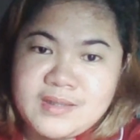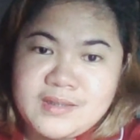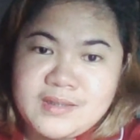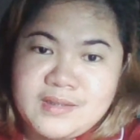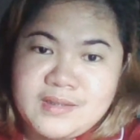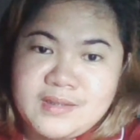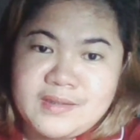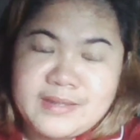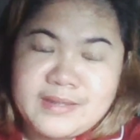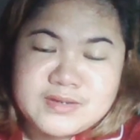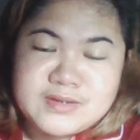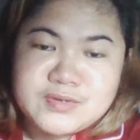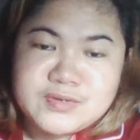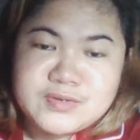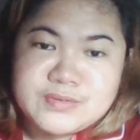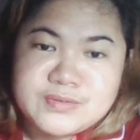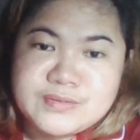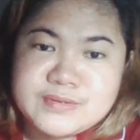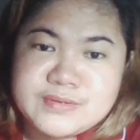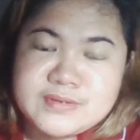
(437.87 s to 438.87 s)

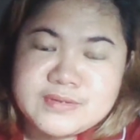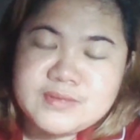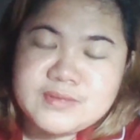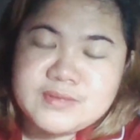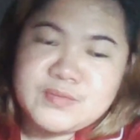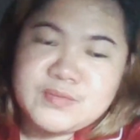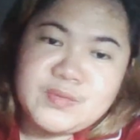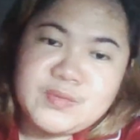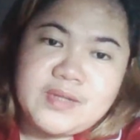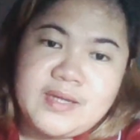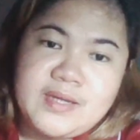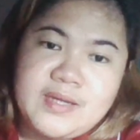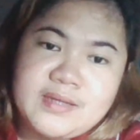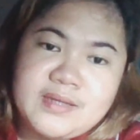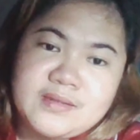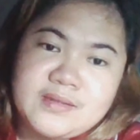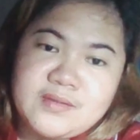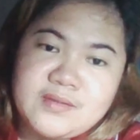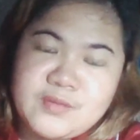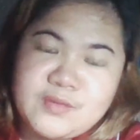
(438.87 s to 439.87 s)
lectures, so that
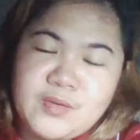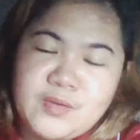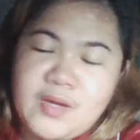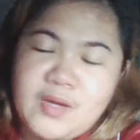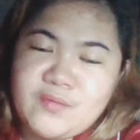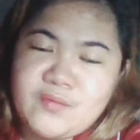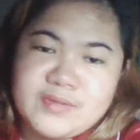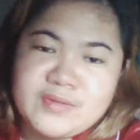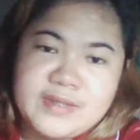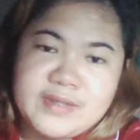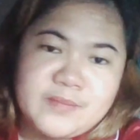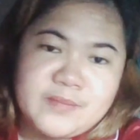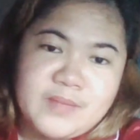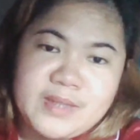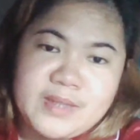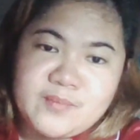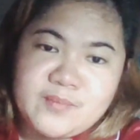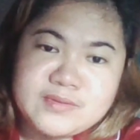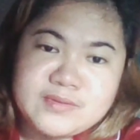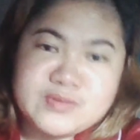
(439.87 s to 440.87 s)
I will not be
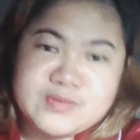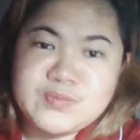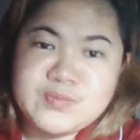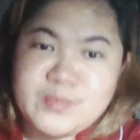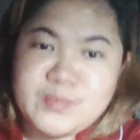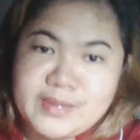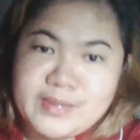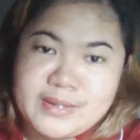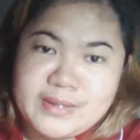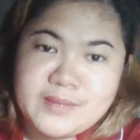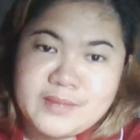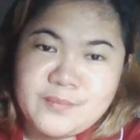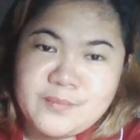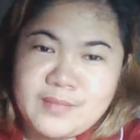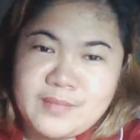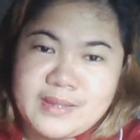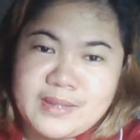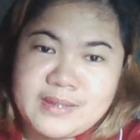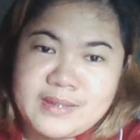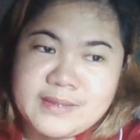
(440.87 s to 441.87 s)
able to break
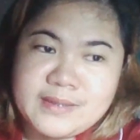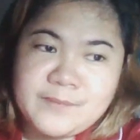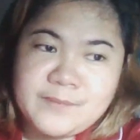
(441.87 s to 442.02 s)
my